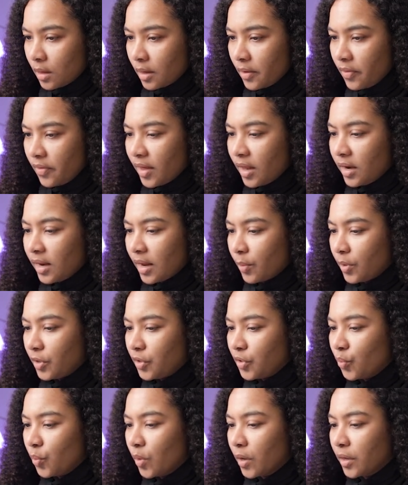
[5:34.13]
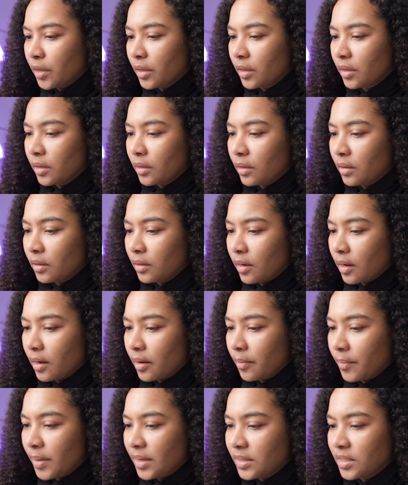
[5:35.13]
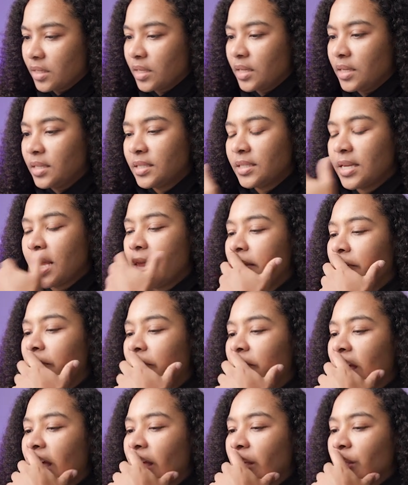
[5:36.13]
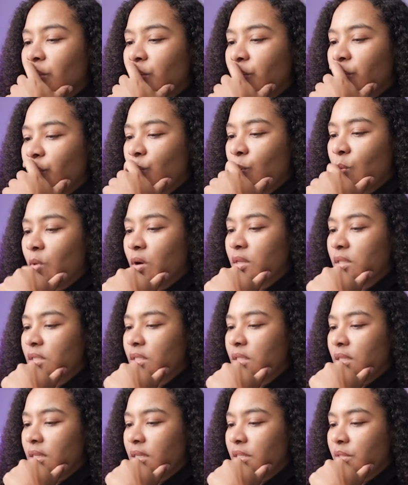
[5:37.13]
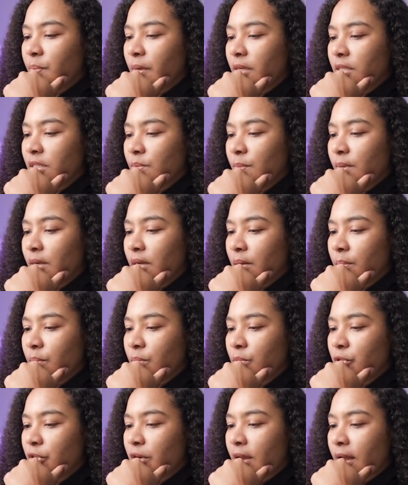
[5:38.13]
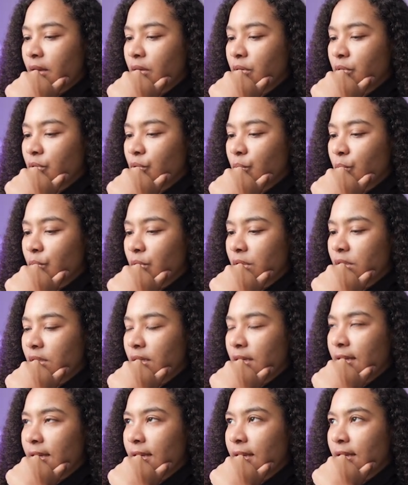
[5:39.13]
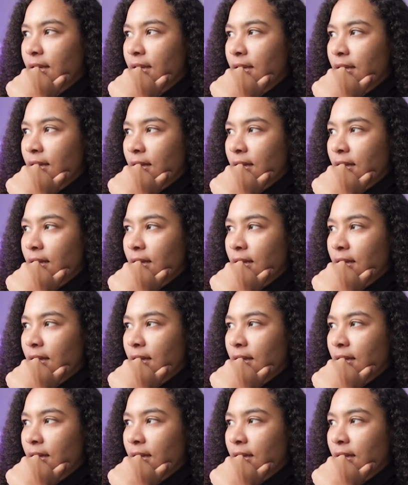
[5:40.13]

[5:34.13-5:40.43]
then, yeah, we do want to basically set the value once these buttons become checked. So we'll say